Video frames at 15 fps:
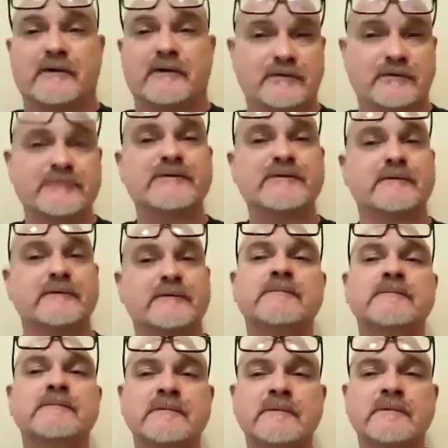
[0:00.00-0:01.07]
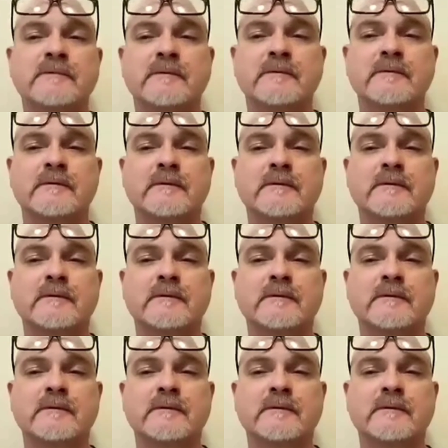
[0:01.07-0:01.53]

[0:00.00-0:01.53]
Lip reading: I said, it used to.